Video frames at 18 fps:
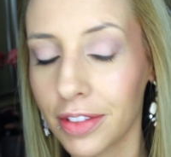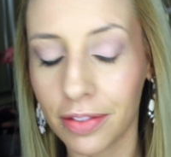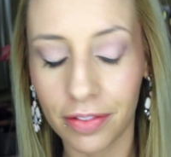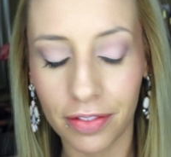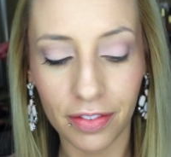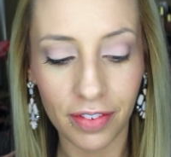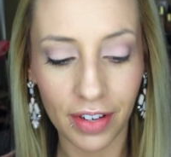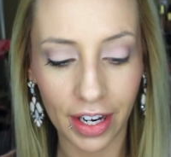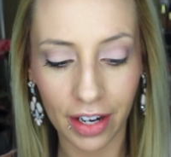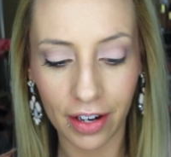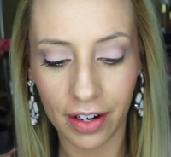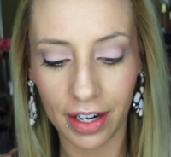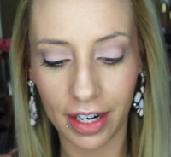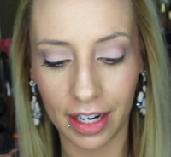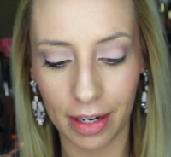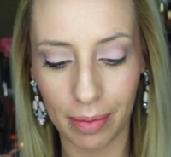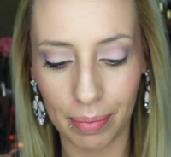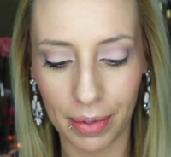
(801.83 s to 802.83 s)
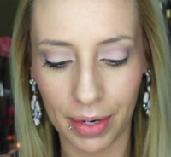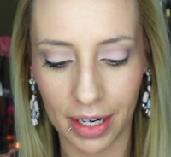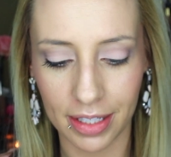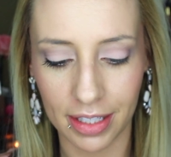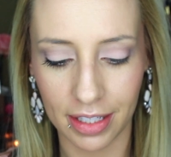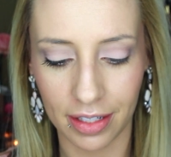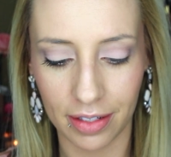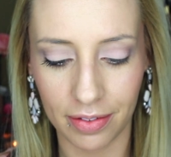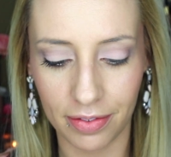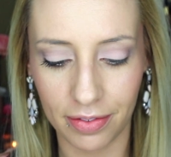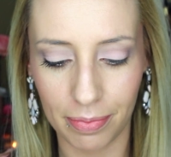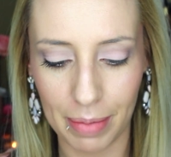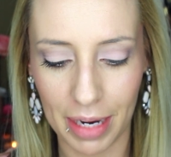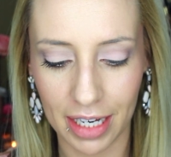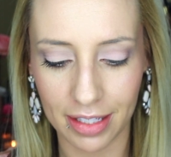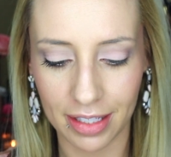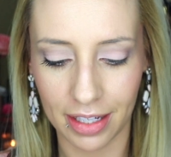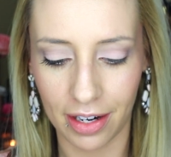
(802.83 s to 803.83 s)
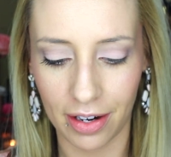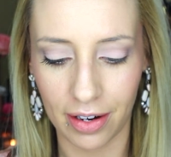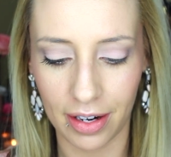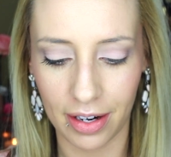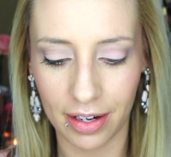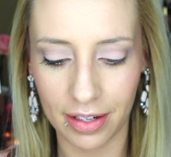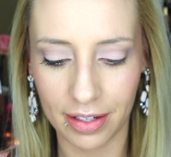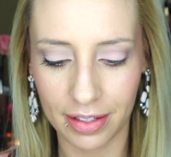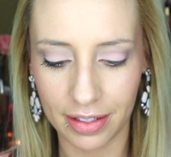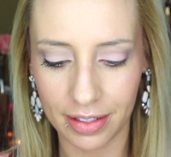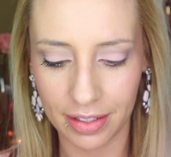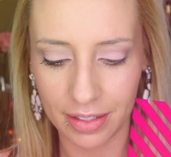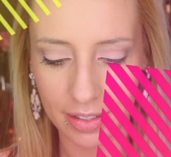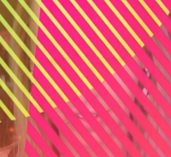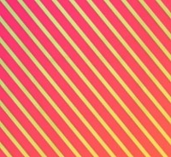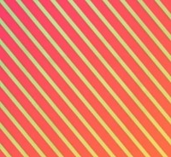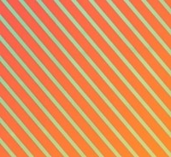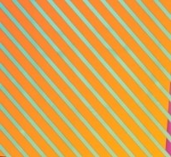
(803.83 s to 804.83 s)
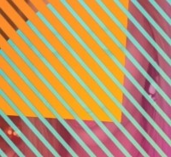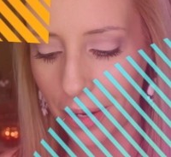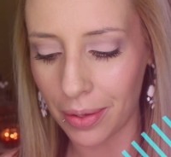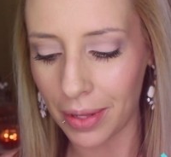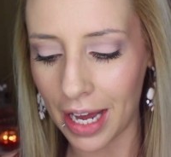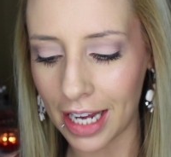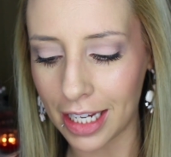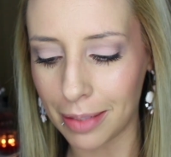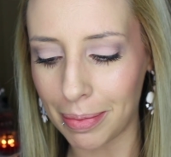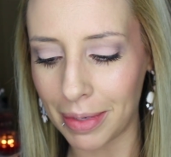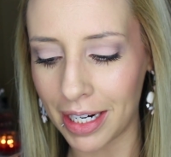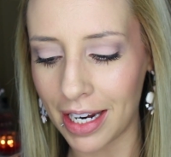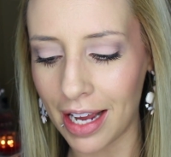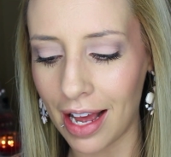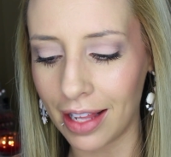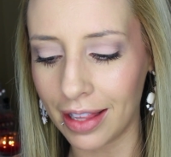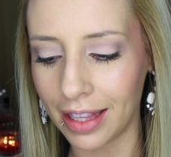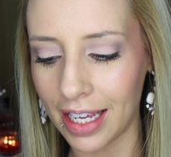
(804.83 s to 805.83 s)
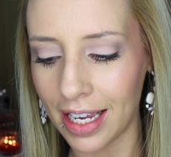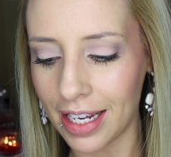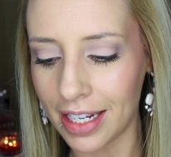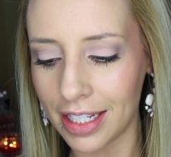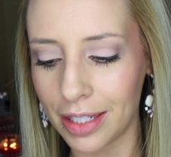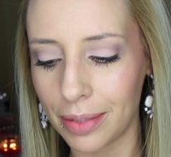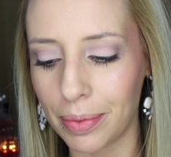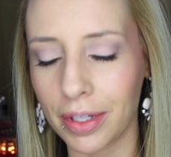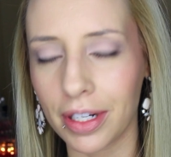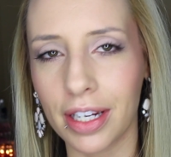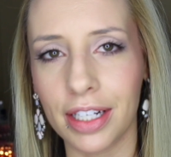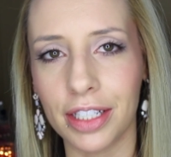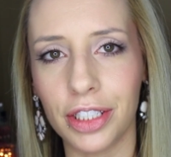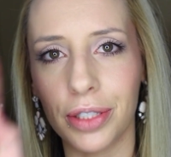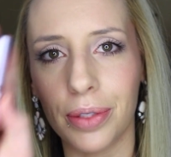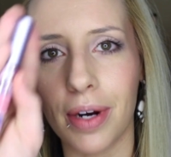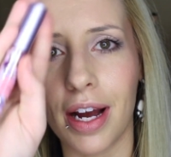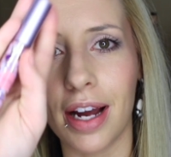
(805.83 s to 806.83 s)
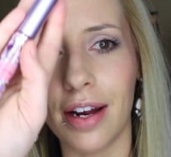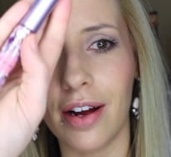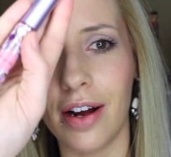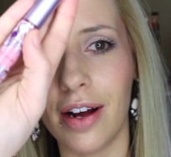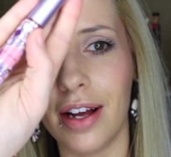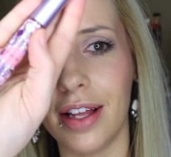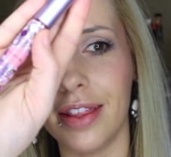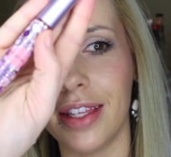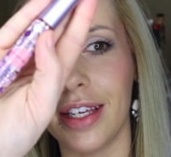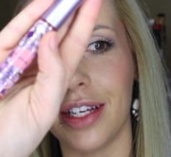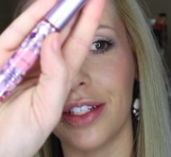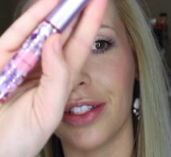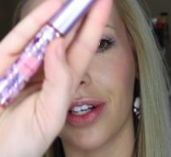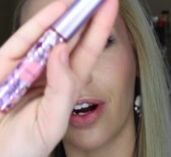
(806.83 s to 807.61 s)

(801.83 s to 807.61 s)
Very impressive mascara. So last but not least, we're going to try on the